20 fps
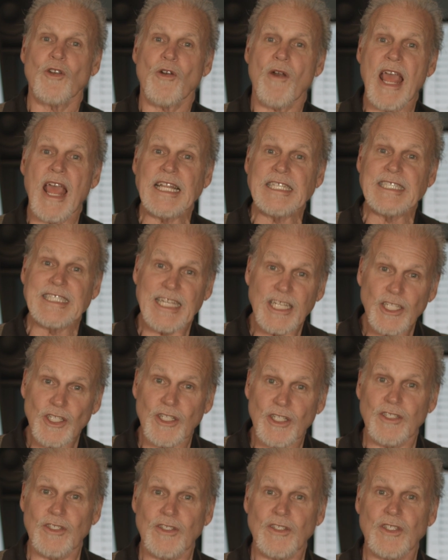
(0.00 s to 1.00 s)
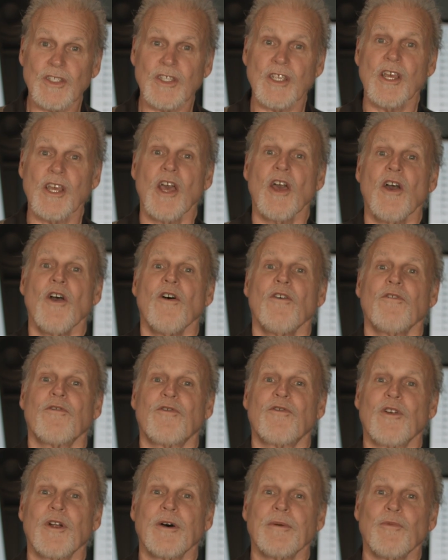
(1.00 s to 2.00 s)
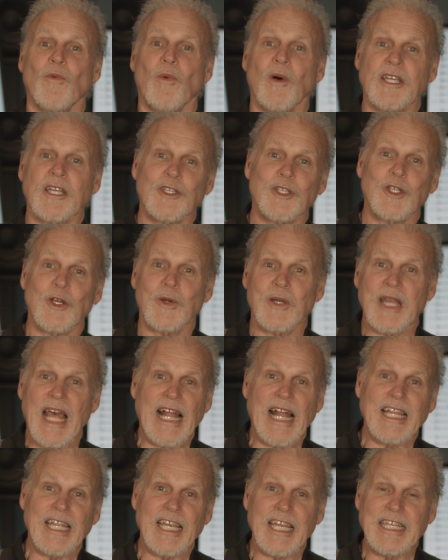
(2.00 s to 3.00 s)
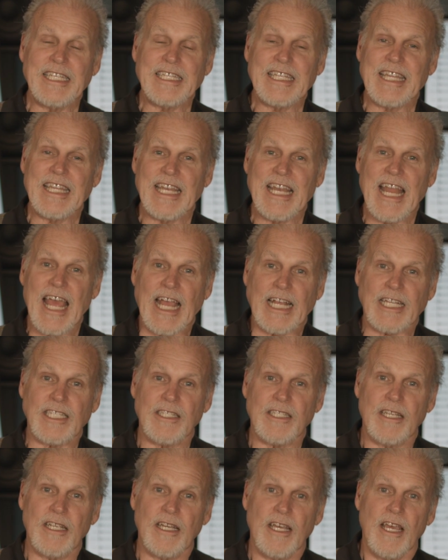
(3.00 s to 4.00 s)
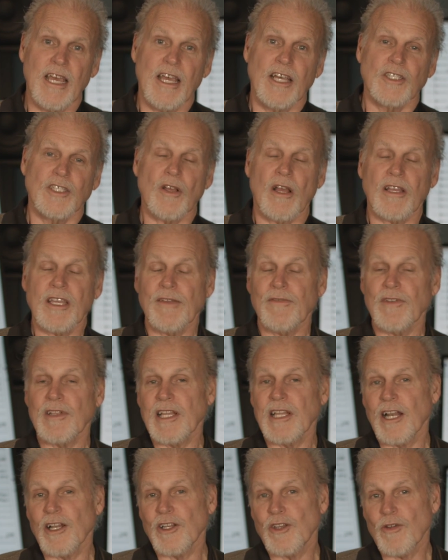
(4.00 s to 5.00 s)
transitions from one tonality to the next? So I'll give you a little